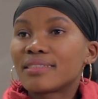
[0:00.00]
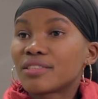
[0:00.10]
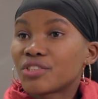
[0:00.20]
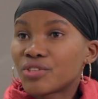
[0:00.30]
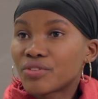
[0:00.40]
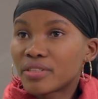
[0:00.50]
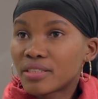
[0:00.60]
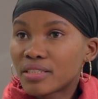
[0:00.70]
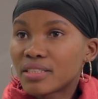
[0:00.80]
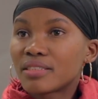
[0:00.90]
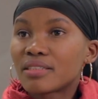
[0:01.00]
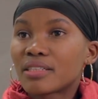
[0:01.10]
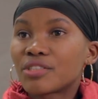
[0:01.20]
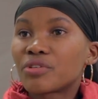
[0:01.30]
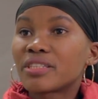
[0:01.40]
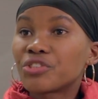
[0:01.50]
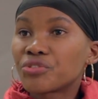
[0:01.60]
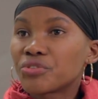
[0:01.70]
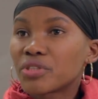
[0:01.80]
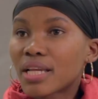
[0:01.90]
as a student is that
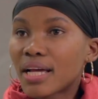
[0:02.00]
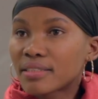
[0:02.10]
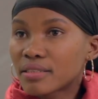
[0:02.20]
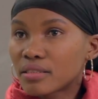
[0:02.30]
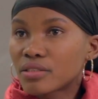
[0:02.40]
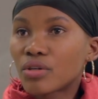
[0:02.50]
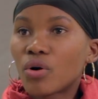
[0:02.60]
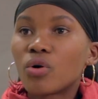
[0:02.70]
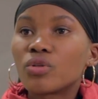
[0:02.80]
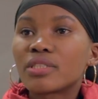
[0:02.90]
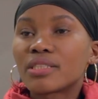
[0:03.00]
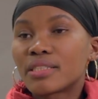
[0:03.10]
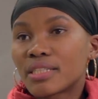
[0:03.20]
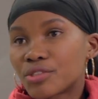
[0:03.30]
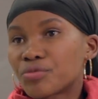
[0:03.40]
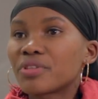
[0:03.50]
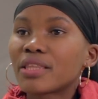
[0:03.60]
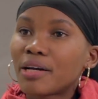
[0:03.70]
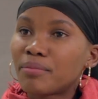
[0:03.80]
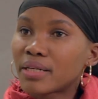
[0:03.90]
traditional classes alternate
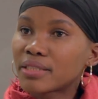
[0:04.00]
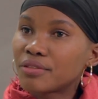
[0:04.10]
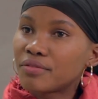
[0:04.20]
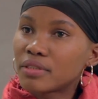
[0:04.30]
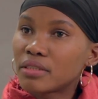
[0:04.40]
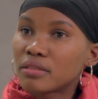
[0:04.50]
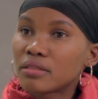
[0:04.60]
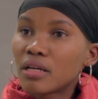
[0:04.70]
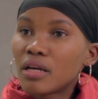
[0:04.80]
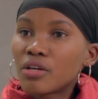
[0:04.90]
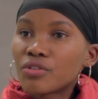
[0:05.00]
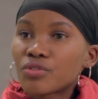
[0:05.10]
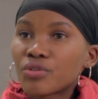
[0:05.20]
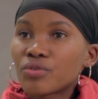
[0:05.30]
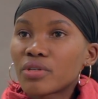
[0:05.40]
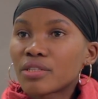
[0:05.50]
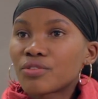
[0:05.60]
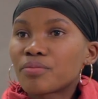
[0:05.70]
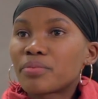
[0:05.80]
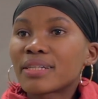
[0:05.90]
with lab activities, so you
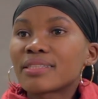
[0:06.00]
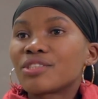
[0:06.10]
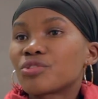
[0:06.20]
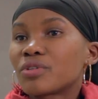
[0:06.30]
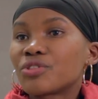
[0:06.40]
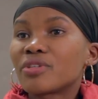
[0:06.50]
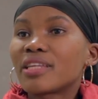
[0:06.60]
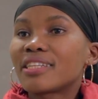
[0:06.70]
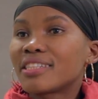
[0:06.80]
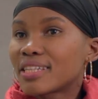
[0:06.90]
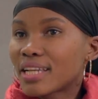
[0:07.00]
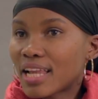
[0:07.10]
get to practice what you learn in